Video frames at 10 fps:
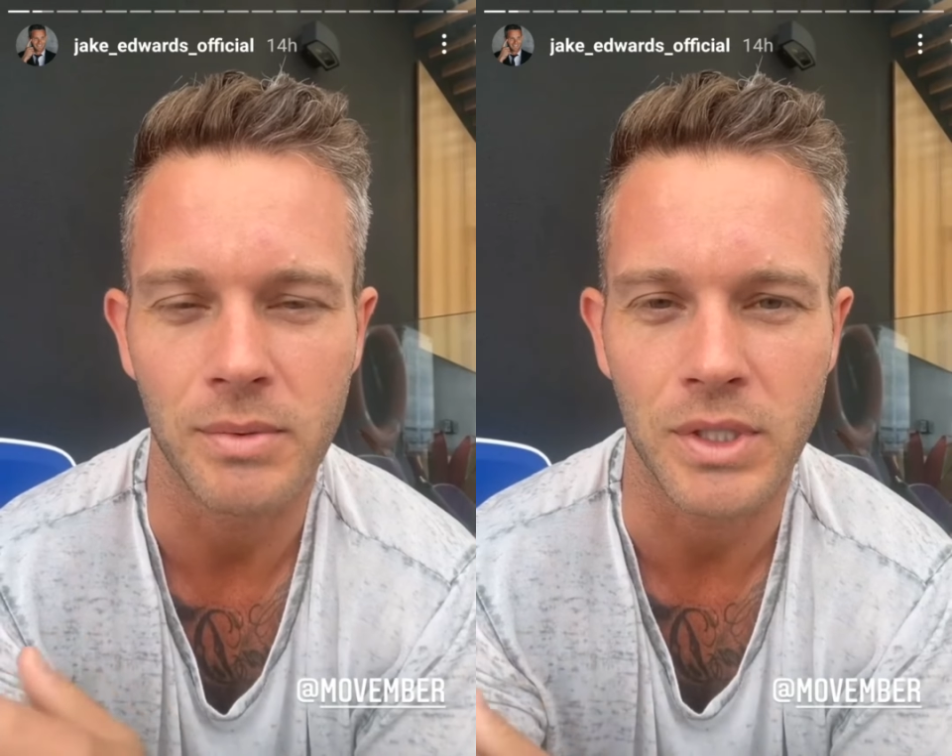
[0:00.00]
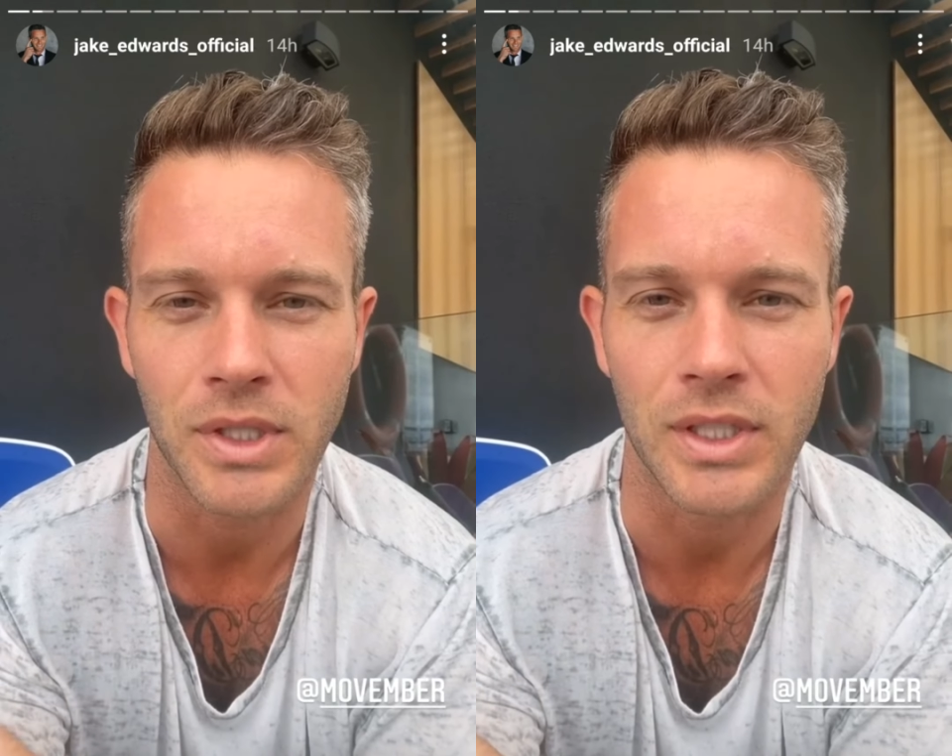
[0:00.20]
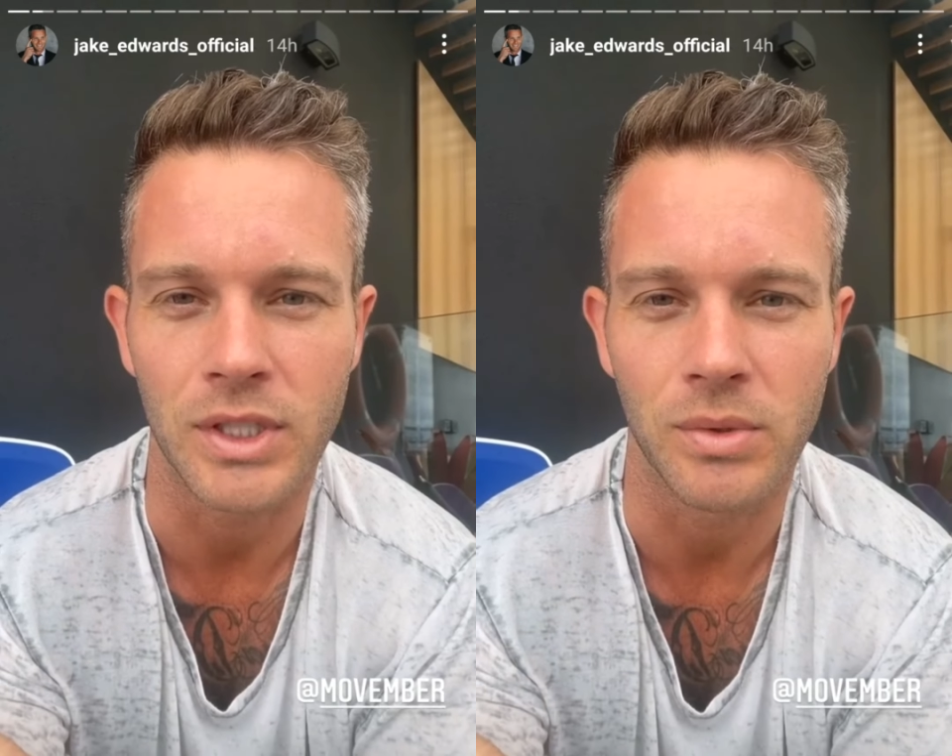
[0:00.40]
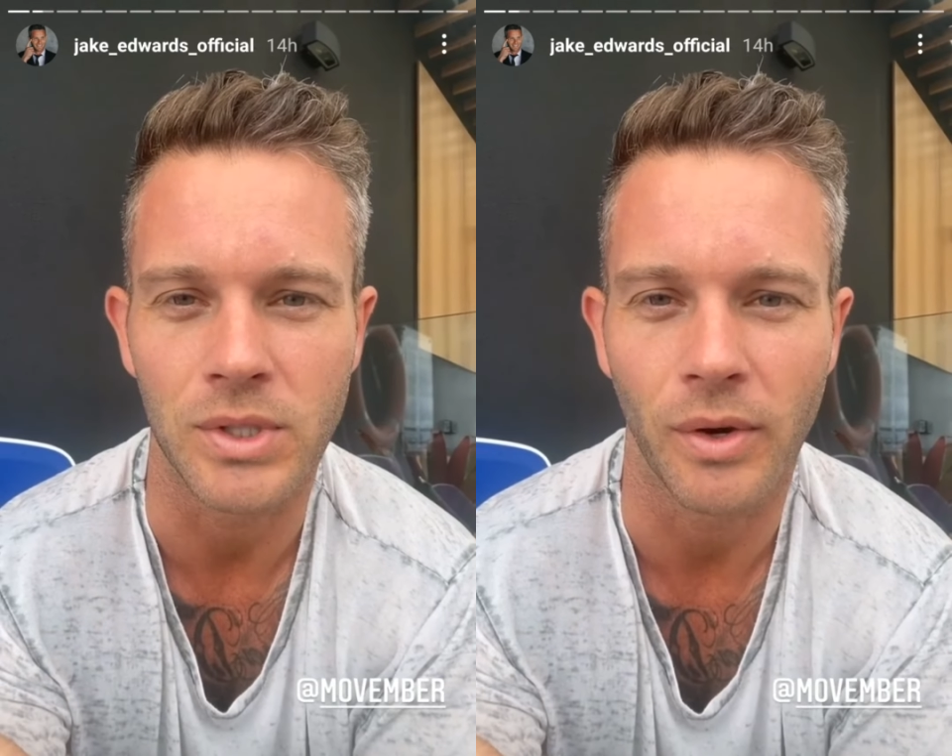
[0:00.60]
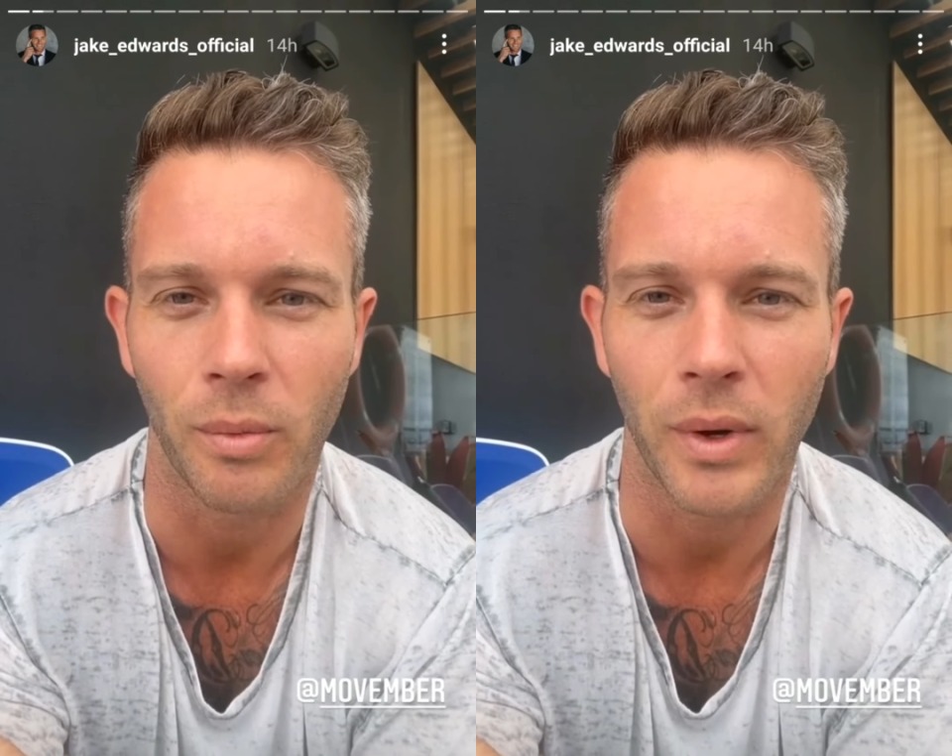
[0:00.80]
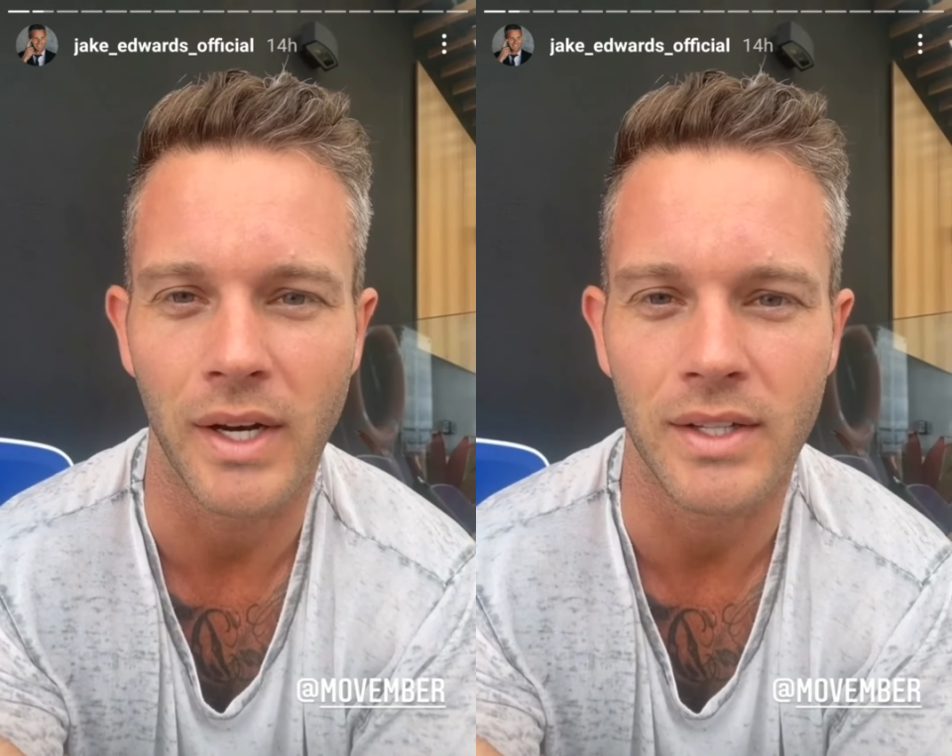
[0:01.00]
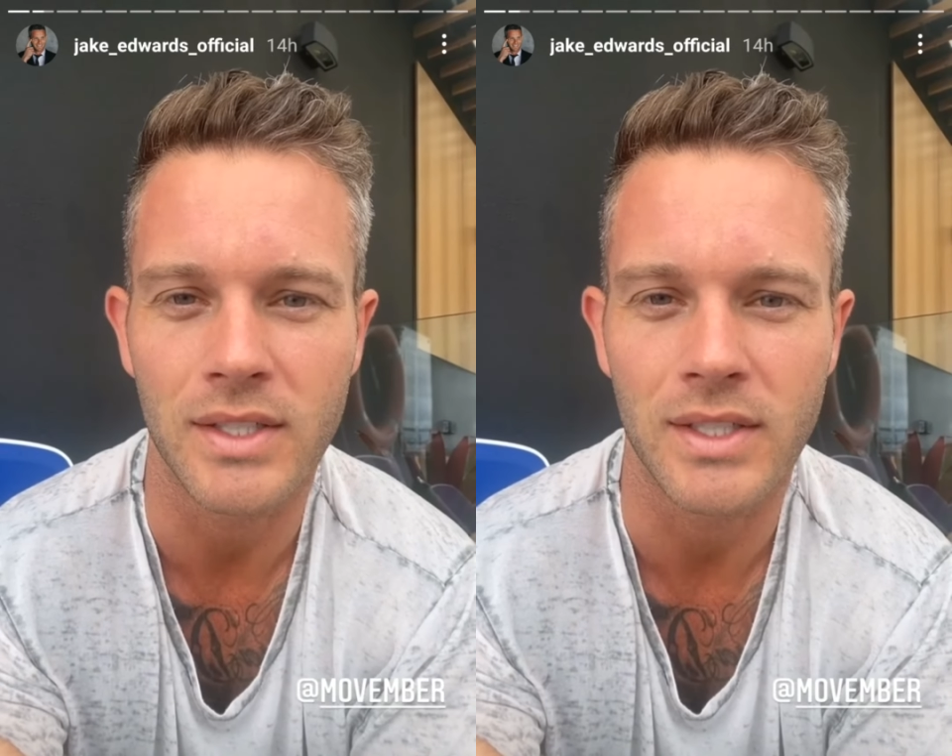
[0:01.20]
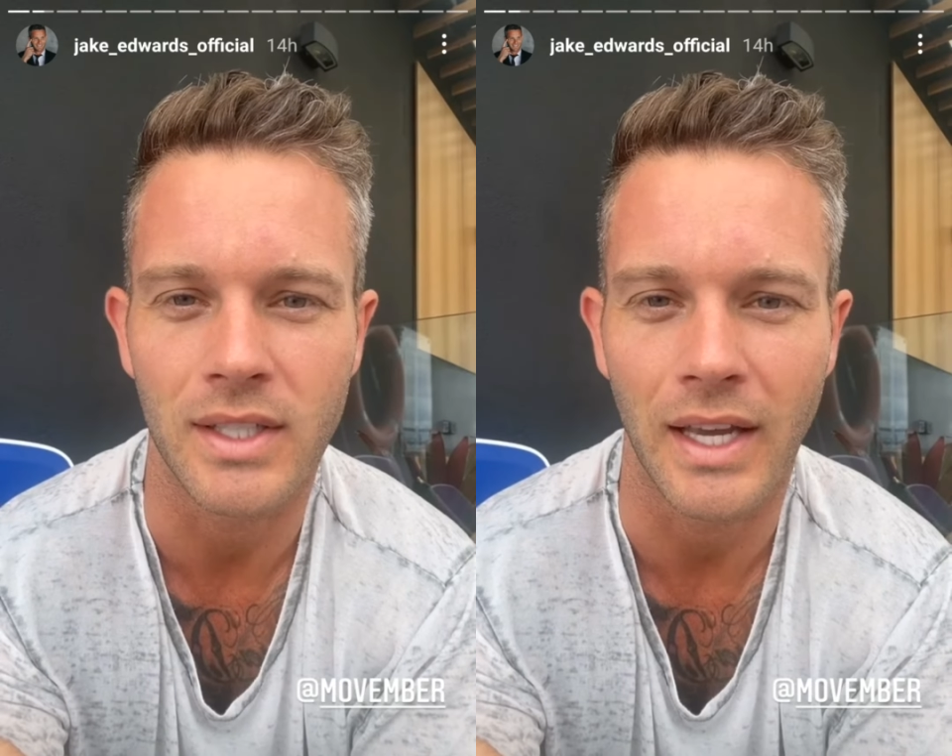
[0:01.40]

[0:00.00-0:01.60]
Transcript: especially suicide awareness.